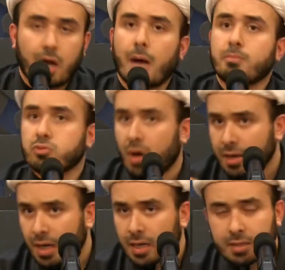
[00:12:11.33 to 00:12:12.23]
A
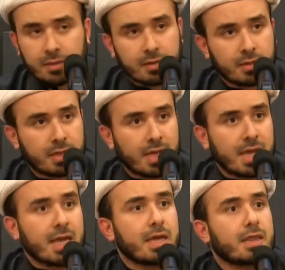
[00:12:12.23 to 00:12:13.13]
product
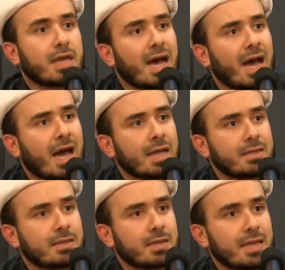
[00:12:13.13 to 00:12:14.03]

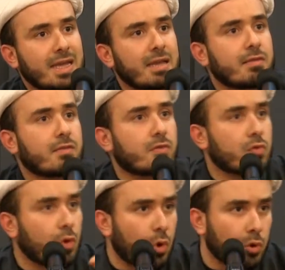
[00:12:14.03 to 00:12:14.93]
that is
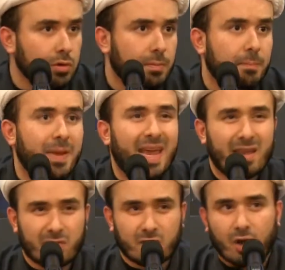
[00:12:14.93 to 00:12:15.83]
sold
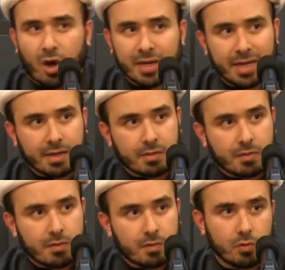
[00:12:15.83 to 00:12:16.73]
based on
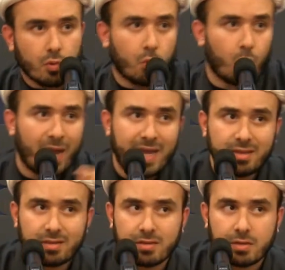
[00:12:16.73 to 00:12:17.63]
its
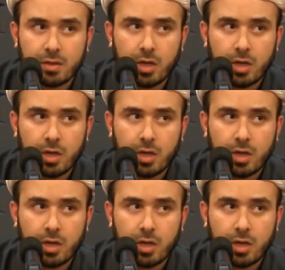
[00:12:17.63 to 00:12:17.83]
weight